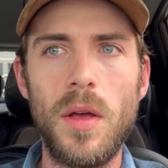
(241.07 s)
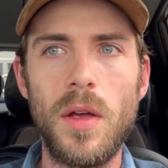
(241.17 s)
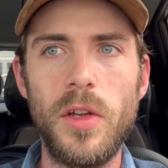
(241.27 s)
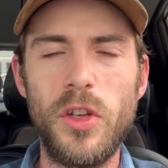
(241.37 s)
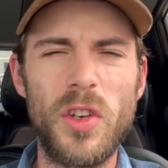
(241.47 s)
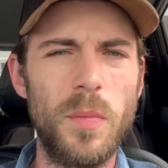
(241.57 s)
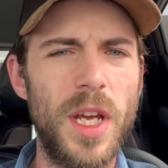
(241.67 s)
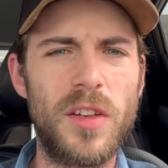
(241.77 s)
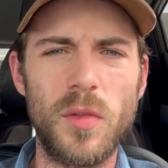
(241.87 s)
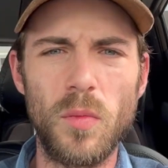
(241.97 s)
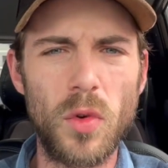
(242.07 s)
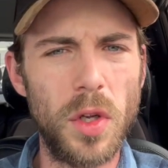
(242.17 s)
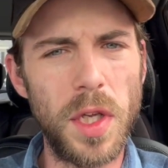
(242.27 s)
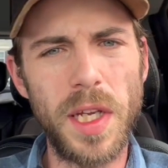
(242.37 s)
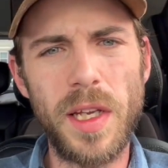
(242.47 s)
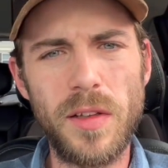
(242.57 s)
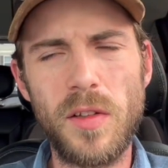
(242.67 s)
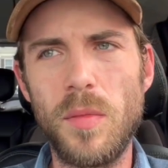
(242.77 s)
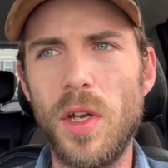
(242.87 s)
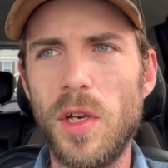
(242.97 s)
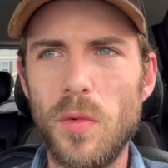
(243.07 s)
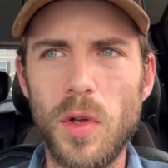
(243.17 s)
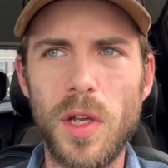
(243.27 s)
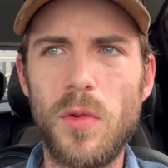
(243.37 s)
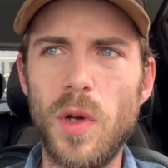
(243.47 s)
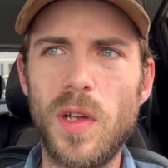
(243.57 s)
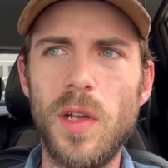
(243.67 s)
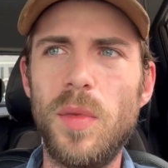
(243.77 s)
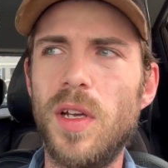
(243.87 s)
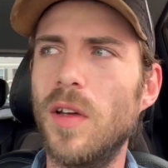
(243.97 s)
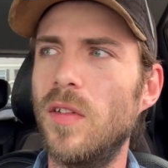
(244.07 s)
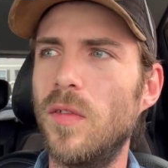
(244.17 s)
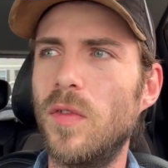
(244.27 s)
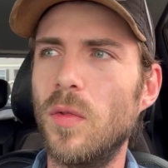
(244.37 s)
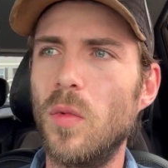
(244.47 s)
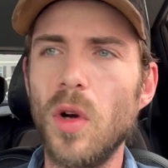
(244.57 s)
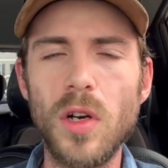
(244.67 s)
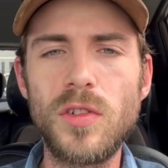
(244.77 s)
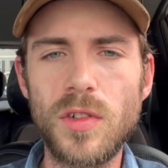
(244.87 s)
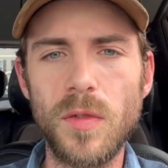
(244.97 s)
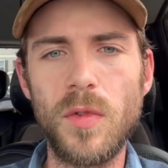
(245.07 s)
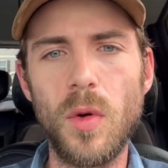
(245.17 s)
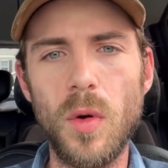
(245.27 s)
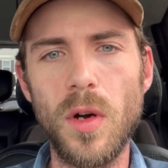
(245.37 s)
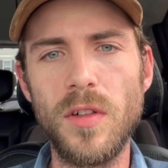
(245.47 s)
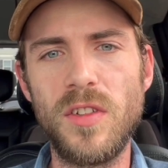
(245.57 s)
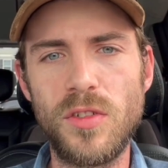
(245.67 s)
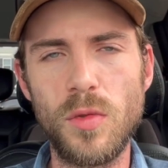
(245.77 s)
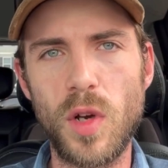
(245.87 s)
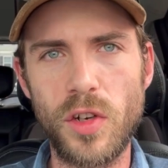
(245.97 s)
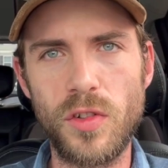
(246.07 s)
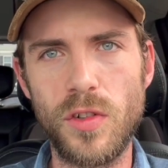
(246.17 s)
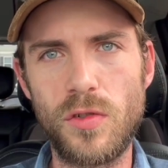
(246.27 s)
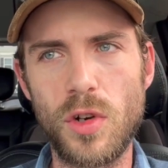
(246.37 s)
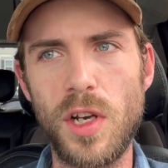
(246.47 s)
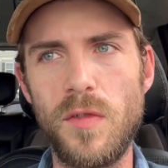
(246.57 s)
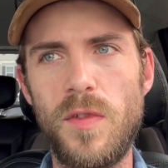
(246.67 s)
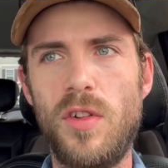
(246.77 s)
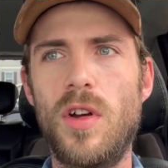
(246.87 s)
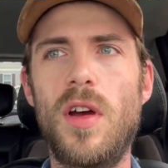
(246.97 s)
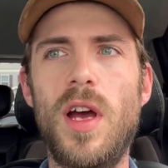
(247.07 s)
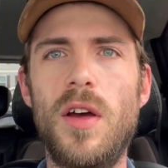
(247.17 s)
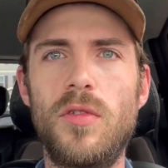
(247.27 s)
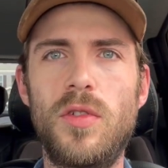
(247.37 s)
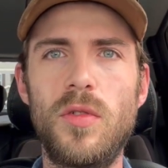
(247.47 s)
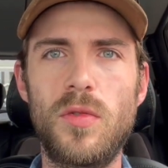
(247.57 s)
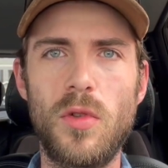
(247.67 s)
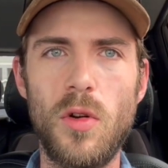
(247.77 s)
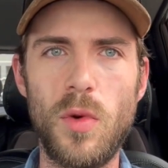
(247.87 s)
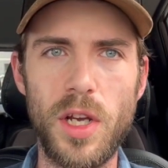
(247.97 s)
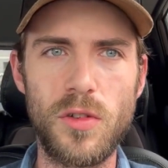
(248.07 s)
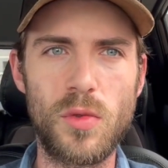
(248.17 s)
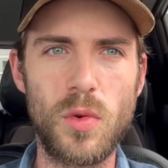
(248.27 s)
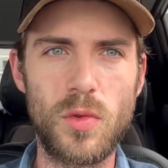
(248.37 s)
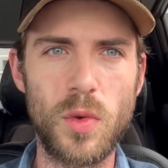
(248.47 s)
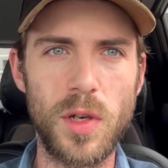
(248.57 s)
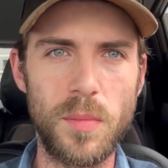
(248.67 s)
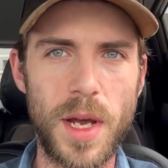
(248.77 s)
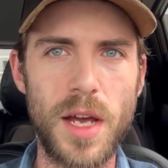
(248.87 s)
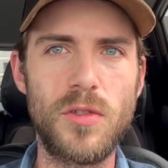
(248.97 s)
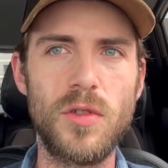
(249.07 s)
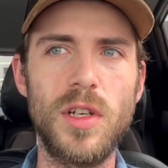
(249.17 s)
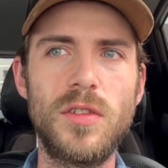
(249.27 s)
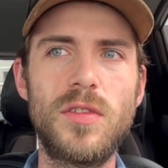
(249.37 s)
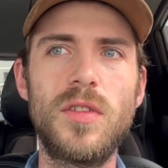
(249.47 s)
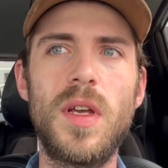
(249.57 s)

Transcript: you can make some really easy money really quickly, because if the worst of your situation is trying to figure out how to throw away a twin mattress,